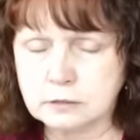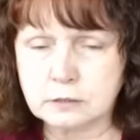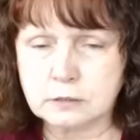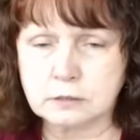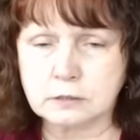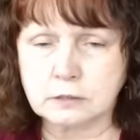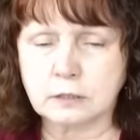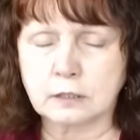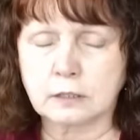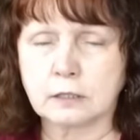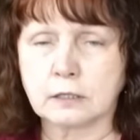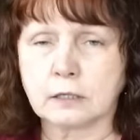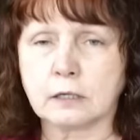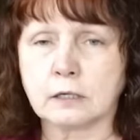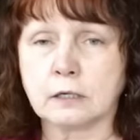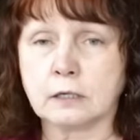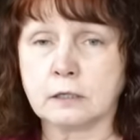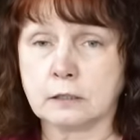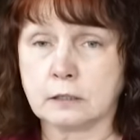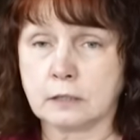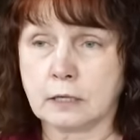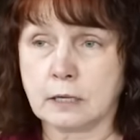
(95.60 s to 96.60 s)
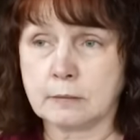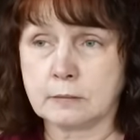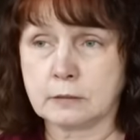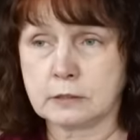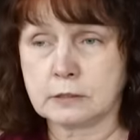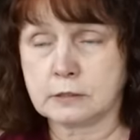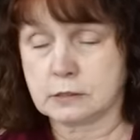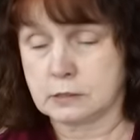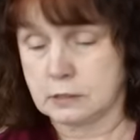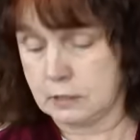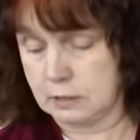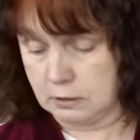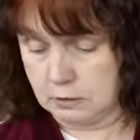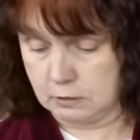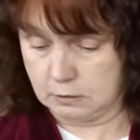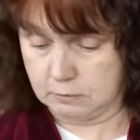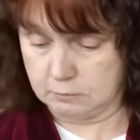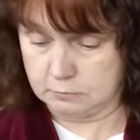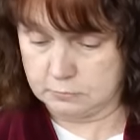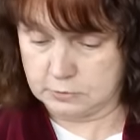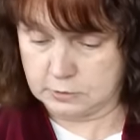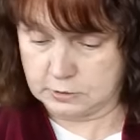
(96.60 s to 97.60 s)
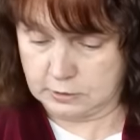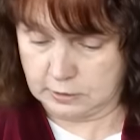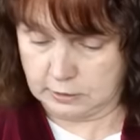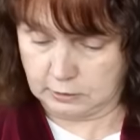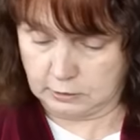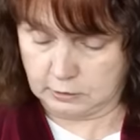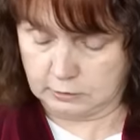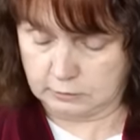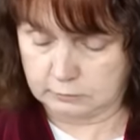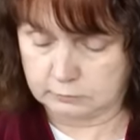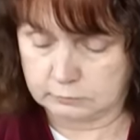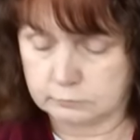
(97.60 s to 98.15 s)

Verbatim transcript: is, uh, uh, I'm going to say, a humdinger.